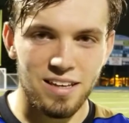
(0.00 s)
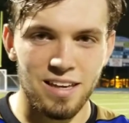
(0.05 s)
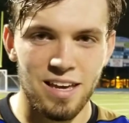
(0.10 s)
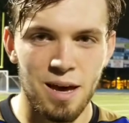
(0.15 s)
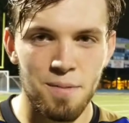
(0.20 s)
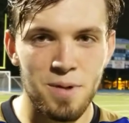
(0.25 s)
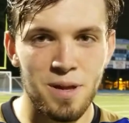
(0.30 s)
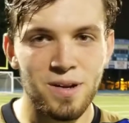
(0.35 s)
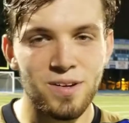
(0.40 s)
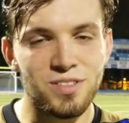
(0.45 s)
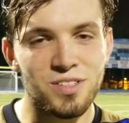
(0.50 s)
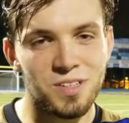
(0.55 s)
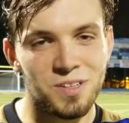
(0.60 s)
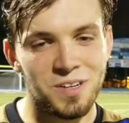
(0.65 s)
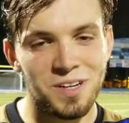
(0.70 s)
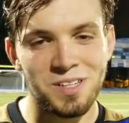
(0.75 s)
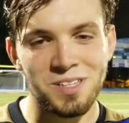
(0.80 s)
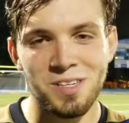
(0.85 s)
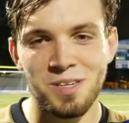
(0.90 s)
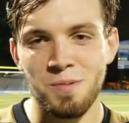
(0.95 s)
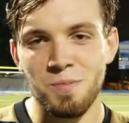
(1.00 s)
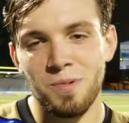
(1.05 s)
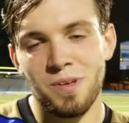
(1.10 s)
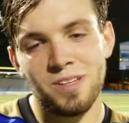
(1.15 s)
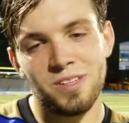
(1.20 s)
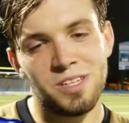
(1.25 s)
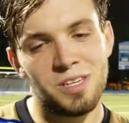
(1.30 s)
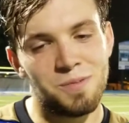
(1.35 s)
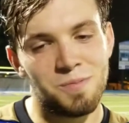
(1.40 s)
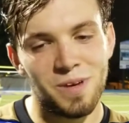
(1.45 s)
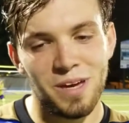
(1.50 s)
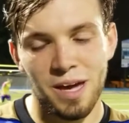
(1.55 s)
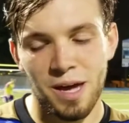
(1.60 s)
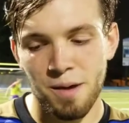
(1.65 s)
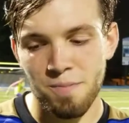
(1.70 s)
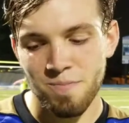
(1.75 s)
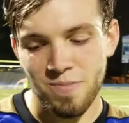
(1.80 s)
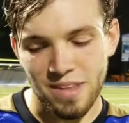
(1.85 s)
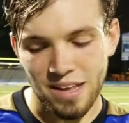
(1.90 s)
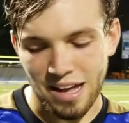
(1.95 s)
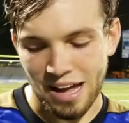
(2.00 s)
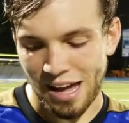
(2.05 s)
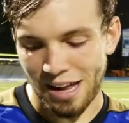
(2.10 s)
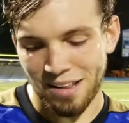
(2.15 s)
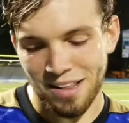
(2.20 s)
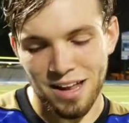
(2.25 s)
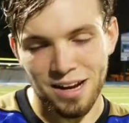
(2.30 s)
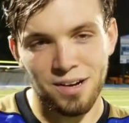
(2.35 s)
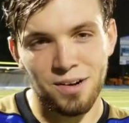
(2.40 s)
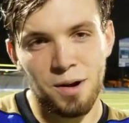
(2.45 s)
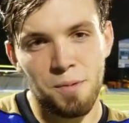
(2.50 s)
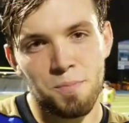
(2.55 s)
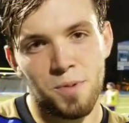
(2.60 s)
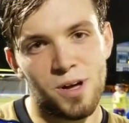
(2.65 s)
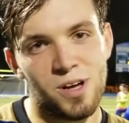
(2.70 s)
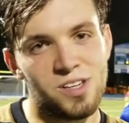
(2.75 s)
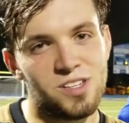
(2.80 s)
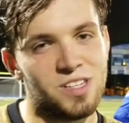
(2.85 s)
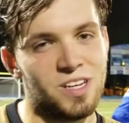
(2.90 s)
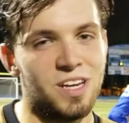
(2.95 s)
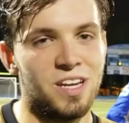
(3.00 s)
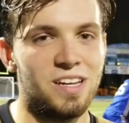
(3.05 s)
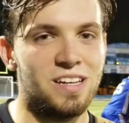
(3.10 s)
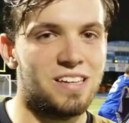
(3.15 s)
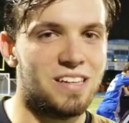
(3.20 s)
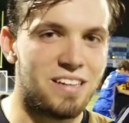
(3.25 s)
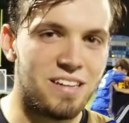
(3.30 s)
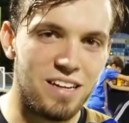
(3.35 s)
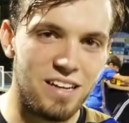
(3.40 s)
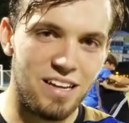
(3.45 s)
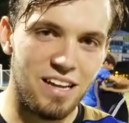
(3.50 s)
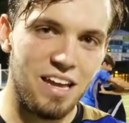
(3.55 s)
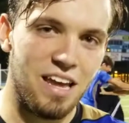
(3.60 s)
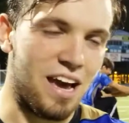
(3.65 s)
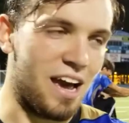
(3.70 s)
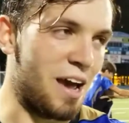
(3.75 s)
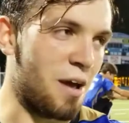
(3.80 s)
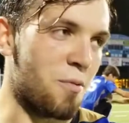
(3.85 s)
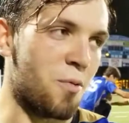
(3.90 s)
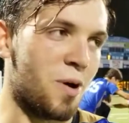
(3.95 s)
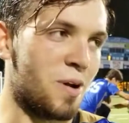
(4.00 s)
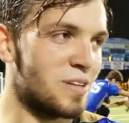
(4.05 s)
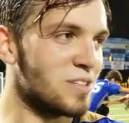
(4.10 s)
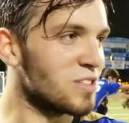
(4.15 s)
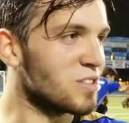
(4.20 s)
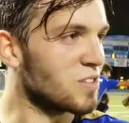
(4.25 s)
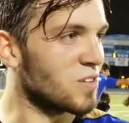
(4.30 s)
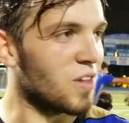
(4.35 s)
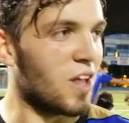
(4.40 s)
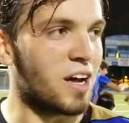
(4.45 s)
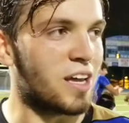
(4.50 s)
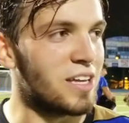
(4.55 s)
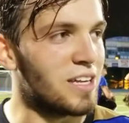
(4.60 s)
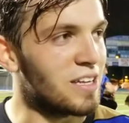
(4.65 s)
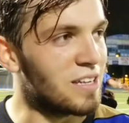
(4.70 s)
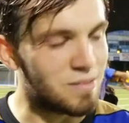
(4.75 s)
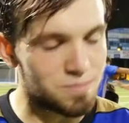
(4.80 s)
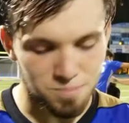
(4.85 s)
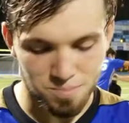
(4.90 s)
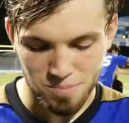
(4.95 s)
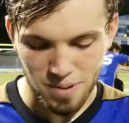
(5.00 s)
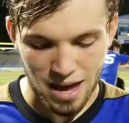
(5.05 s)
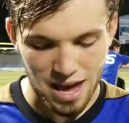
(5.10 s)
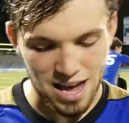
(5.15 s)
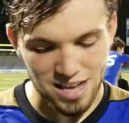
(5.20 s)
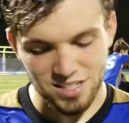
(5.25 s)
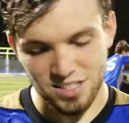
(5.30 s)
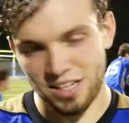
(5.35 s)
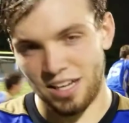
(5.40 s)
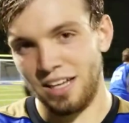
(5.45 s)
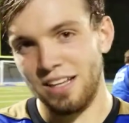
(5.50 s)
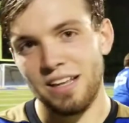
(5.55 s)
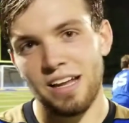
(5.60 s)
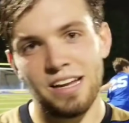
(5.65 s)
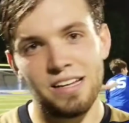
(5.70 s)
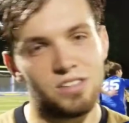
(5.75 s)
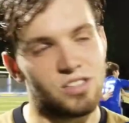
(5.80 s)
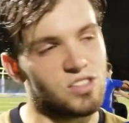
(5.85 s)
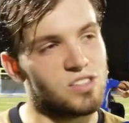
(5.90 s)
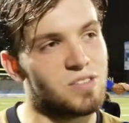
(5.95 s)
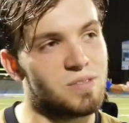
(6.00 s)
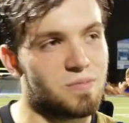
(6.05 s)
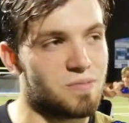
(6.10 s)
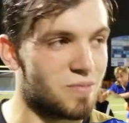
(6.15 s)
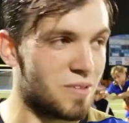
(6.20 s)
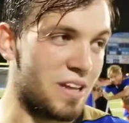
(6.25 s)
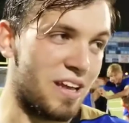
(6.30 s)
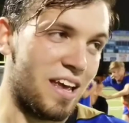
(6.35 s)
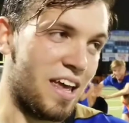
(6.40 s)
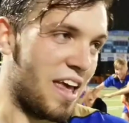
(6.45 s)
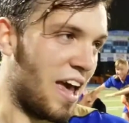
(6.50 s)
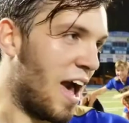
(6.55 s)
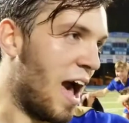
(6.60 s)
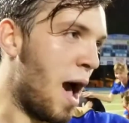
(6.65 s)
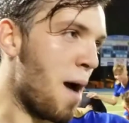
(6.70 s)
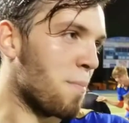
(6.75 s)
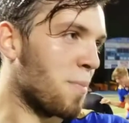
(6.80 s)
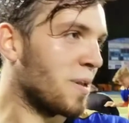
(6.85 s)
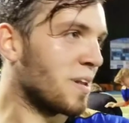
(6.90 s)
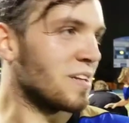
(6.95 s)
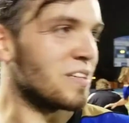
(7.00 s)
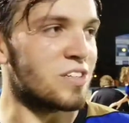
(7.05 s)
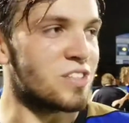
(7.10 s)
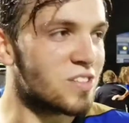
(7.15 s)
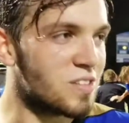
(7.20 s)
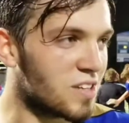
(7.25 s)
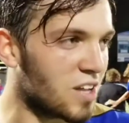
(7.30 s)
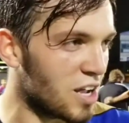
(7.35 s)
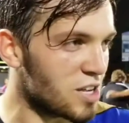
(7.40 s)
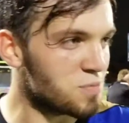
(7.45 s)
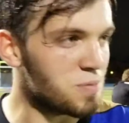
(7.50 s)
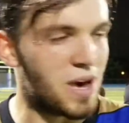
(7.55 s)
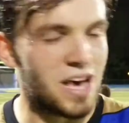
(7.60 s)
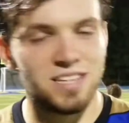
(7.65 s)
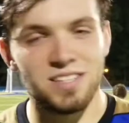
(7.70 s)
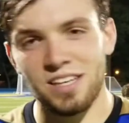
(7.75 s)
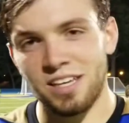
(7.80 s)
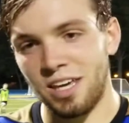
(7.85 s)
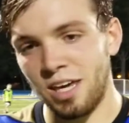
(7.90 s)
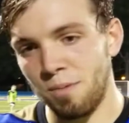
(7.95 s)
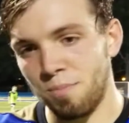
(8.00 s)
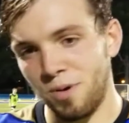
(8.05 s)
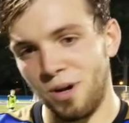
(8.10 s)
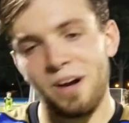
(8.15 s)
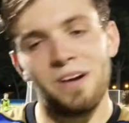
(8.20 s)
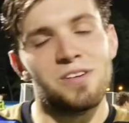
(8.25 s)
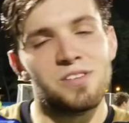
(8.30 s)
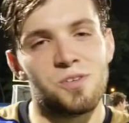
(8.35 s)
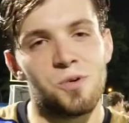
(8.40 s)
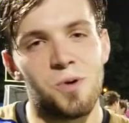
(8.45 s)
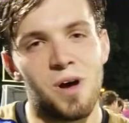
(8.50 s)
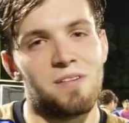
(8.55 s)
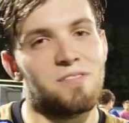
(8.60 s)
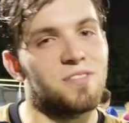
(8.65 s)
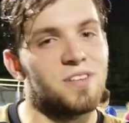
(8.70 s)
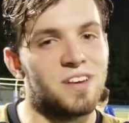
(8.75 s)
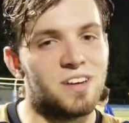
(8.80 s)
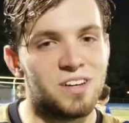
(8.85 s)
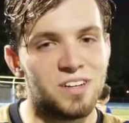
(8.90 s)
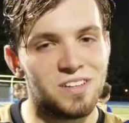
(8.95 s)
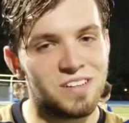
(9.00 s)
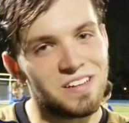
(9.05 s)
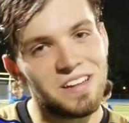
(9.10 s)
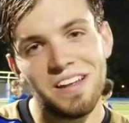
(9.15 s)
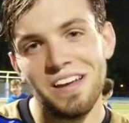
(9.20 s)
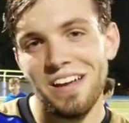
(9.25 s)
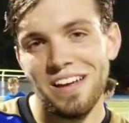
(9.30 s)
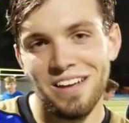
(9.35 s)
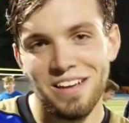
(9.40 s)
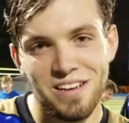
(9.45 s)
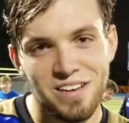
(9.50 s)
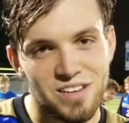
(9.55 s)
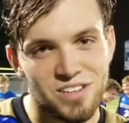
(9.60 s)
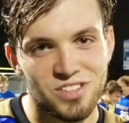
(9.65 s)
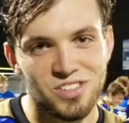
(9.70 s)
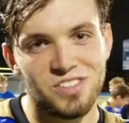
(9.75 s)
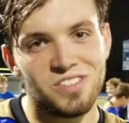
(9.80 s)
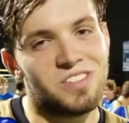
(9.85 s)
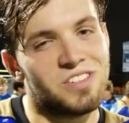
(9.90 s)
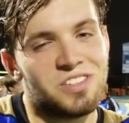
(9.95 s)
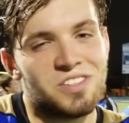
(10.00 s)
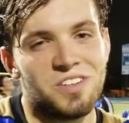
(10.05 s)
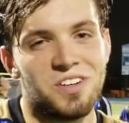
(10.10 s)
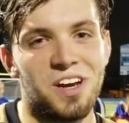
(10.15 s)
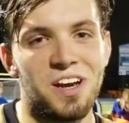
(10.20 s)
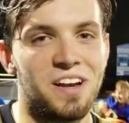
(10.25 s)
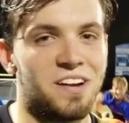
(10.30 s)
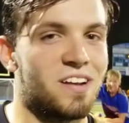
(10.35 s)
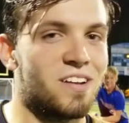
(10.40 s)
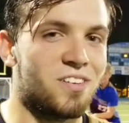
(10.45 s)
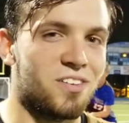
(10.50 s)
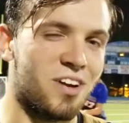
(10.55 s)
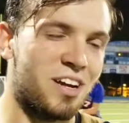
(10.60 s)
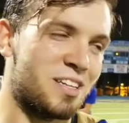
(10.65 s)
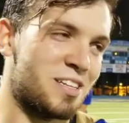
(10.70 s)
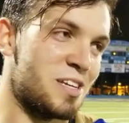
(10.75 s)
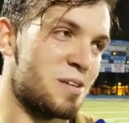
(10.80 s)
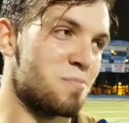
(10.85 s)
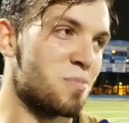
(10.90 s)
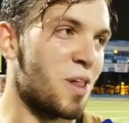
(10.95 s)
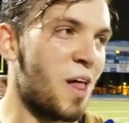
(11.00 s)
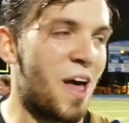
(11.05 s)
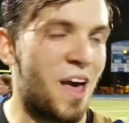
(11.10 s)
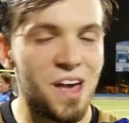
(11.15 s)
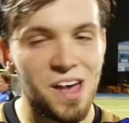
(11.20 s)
Yeah, I mean, it was a great team game. I had a lot of great balls in. I had one just lucky pass in that just happened to just touch past the keeper. It was a wet field. Just great team play.